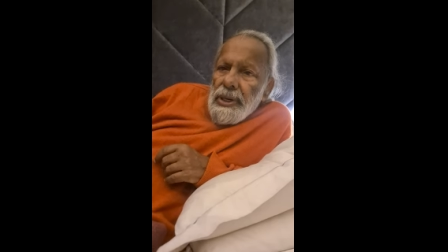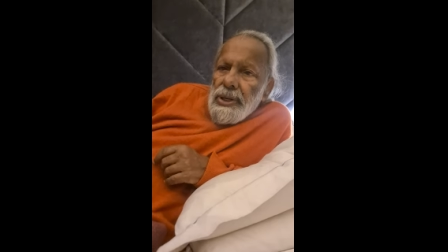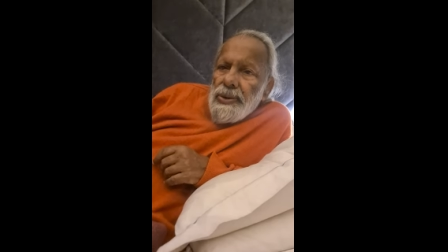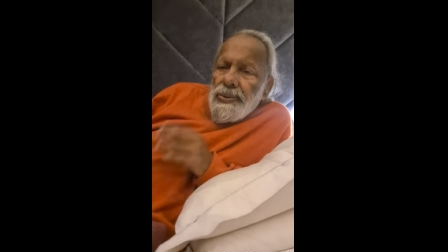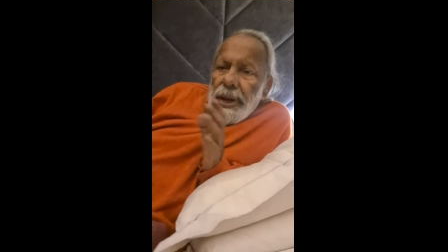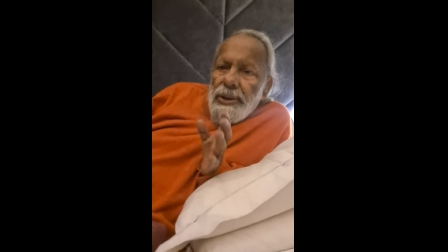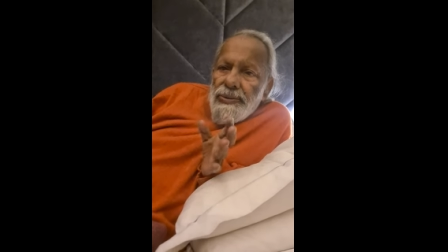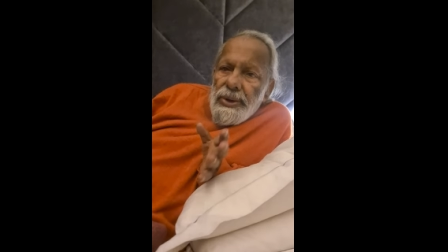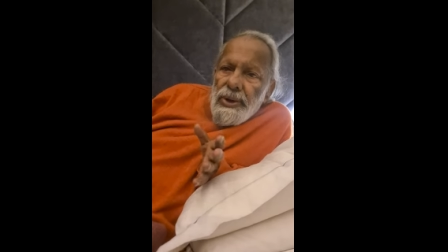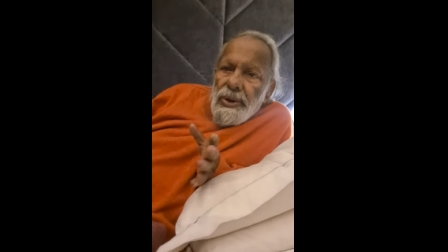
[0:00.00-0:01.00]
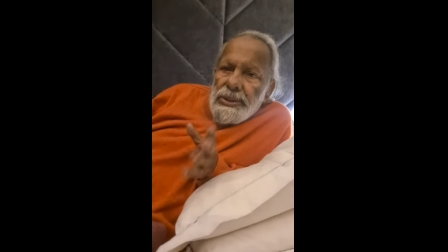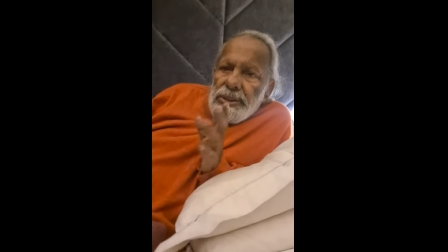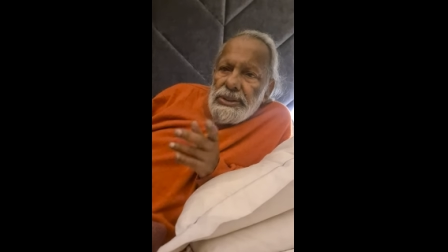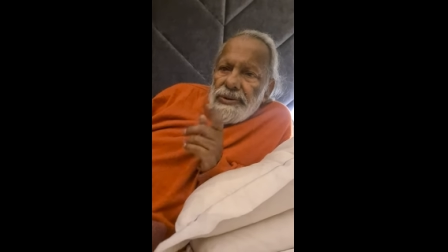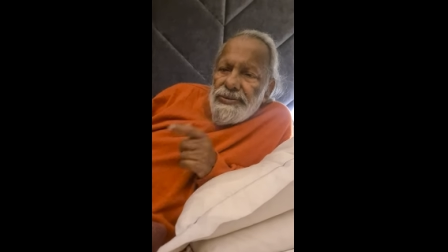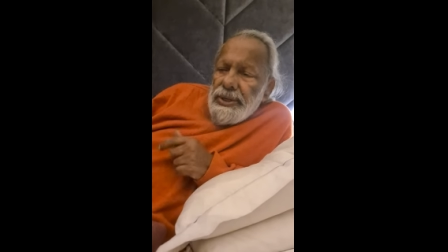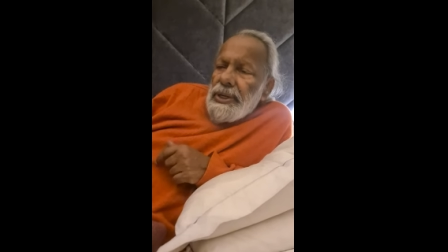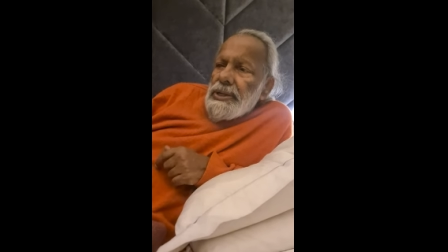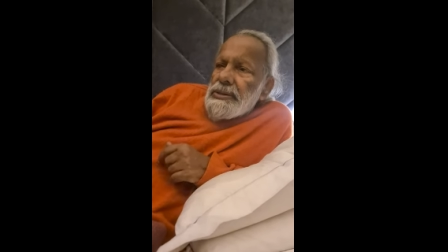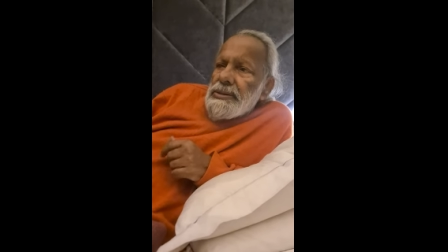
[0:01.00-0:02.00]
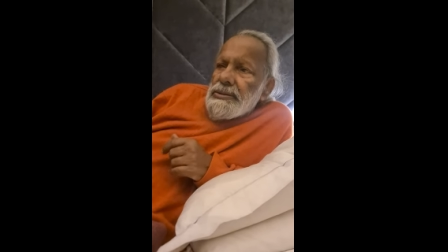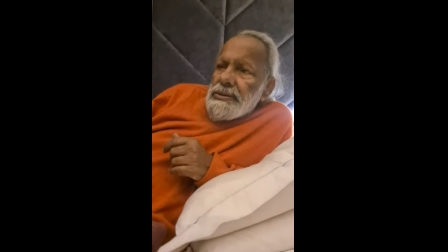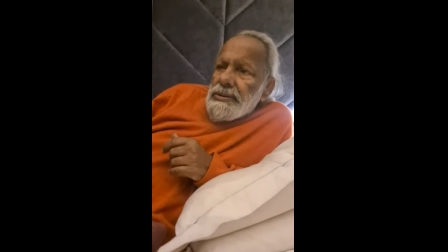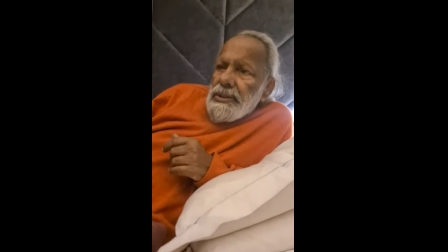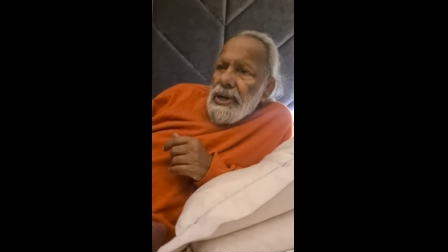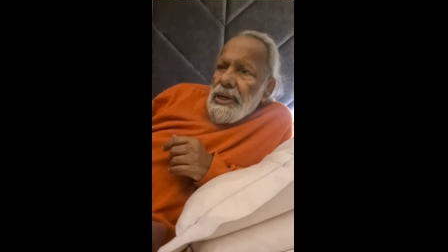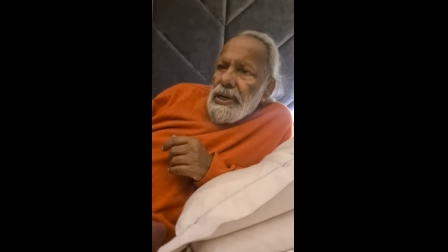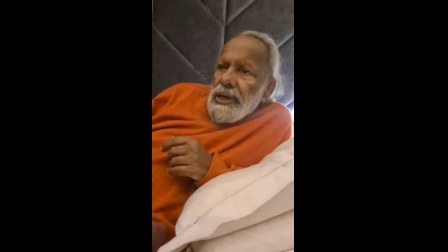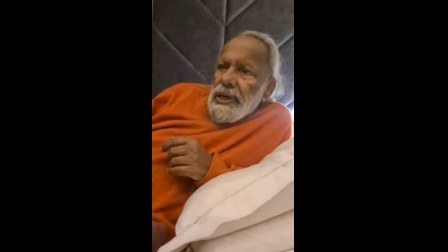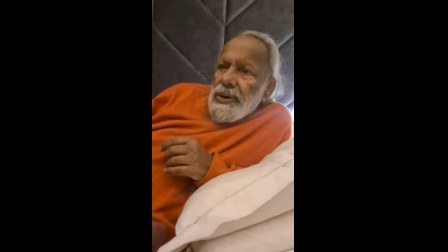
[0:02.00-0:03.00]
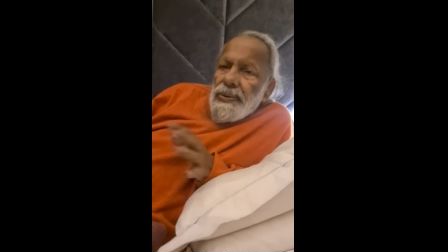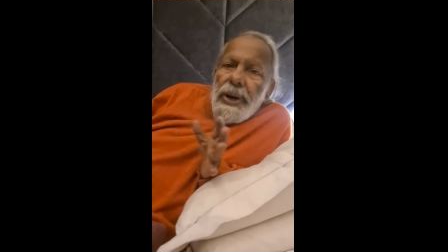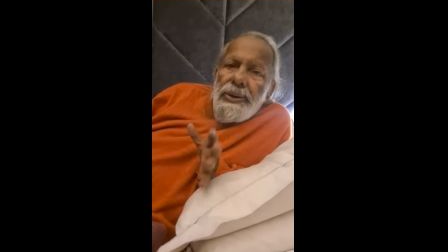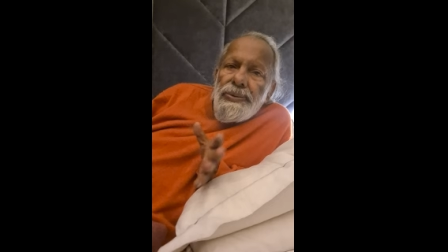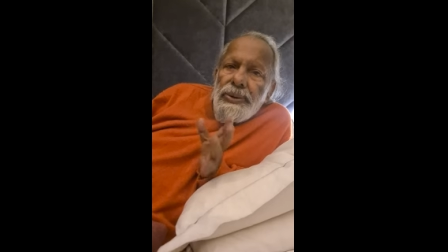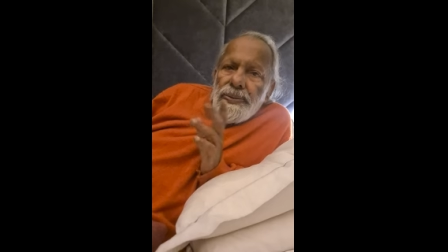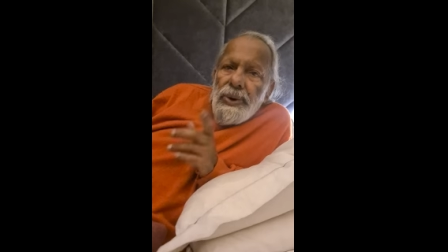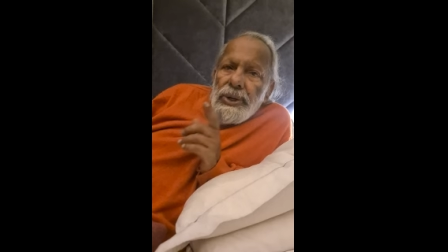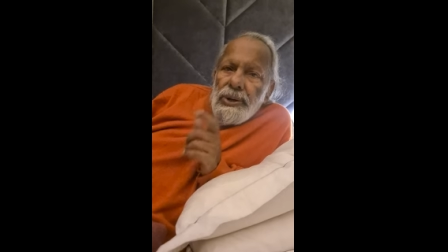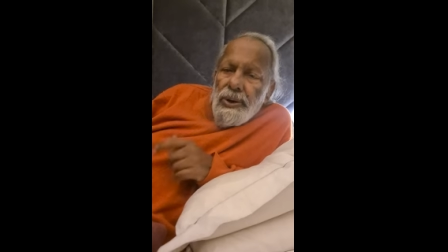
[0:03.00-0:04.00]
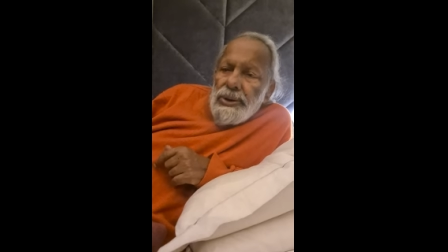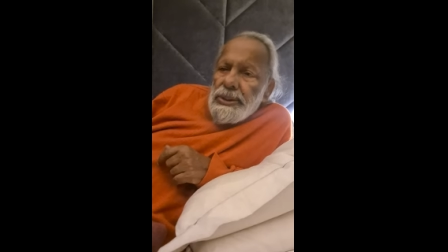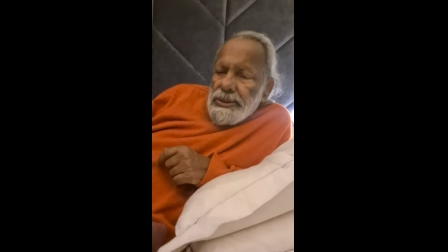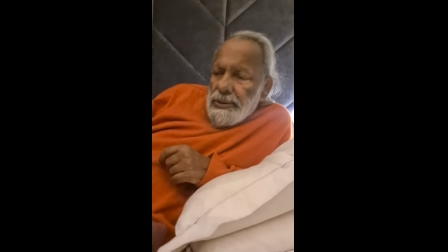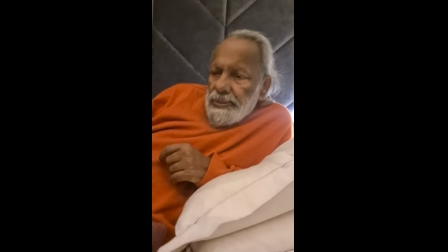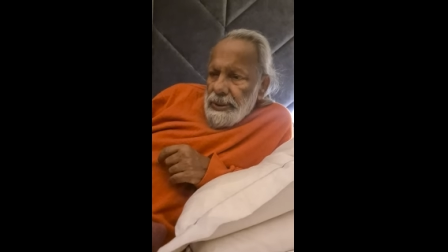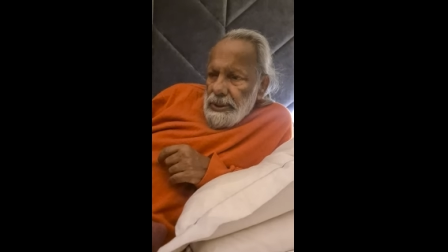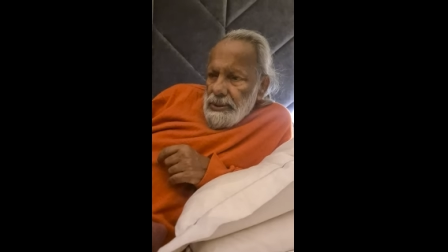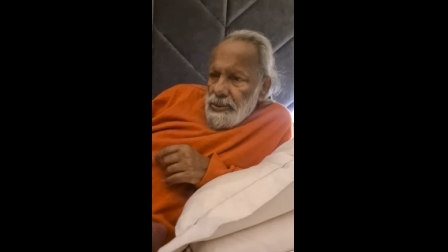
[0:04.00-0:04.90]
why we got a suffering, why we world got a suffering,